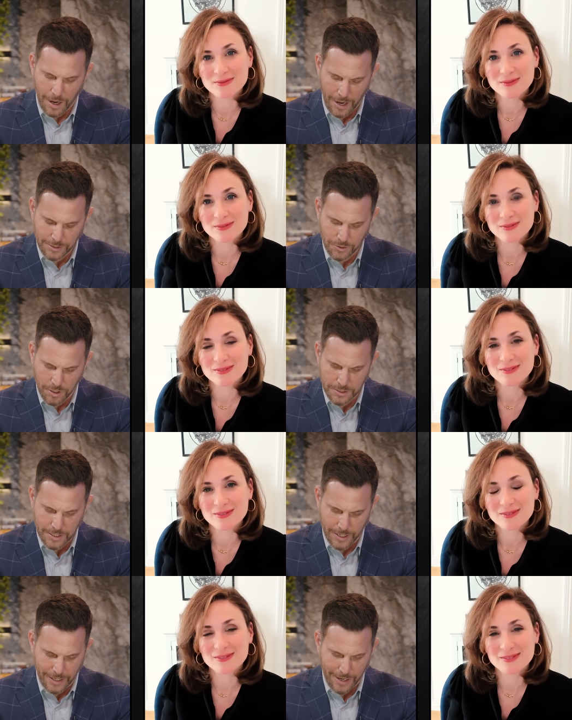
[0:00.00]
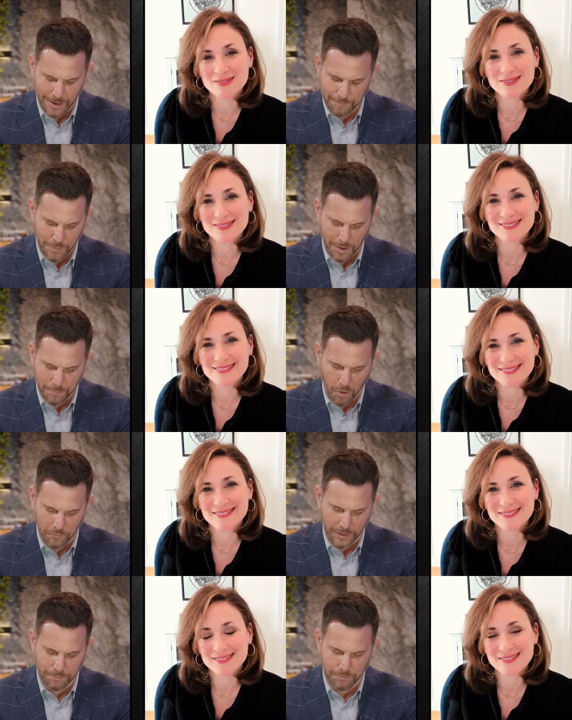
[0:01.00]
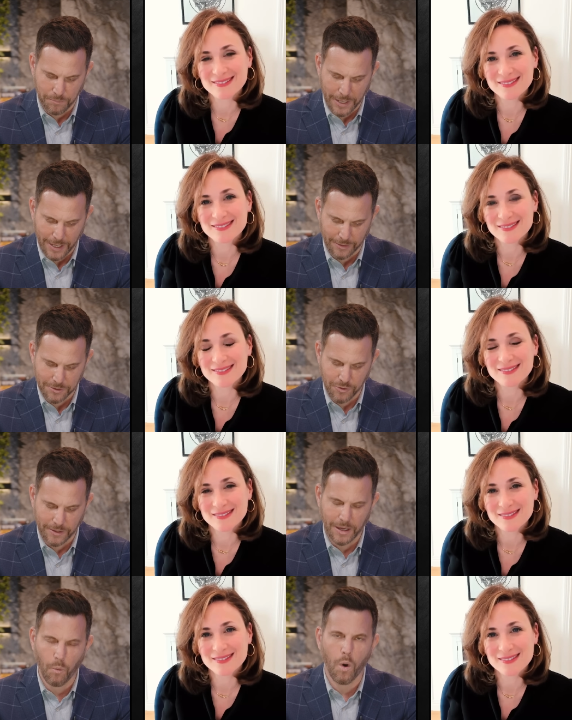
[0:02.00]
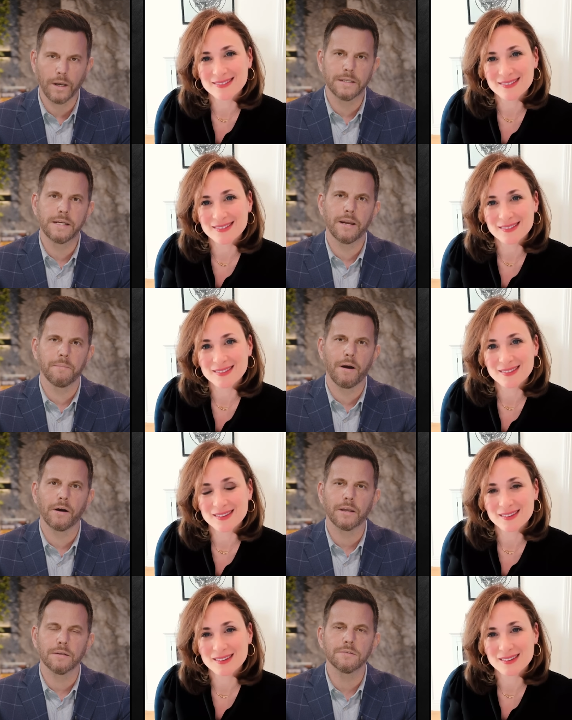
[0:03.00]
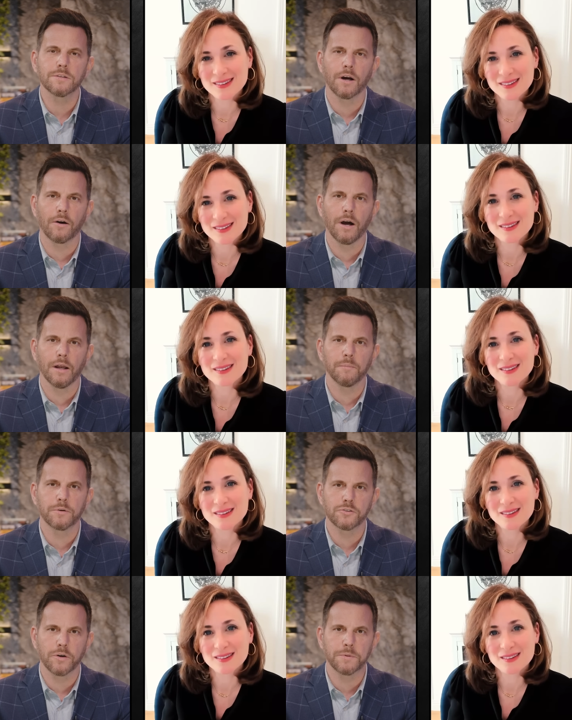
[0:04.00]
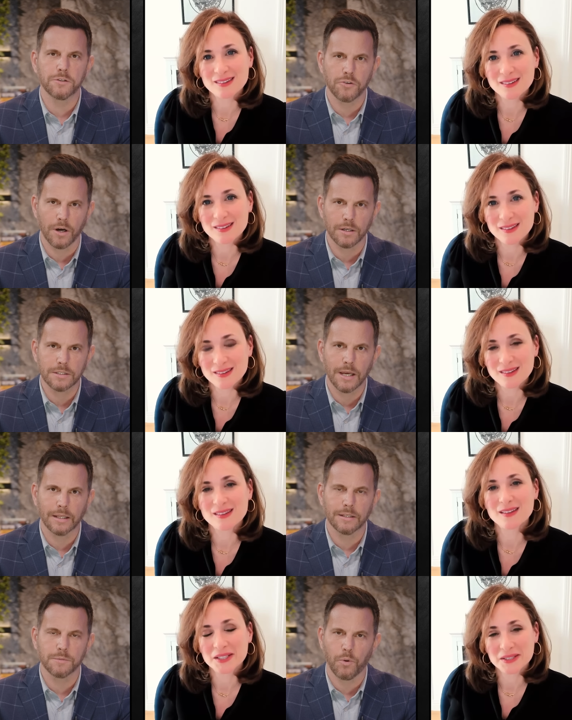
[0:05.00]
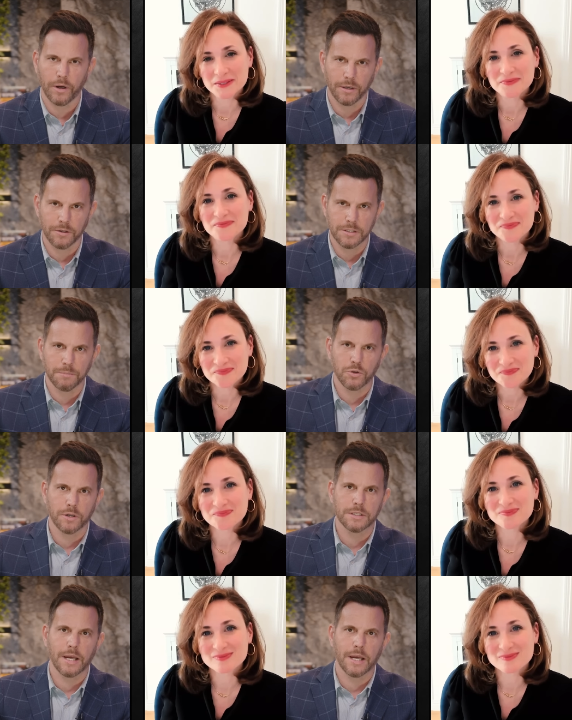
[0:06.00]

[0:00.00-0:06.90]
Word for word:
Speaker 1: I saw a study, I'm hopefully getting this right, that 1 in 10 Americans are on prescription drugs at this point, you know, some sort of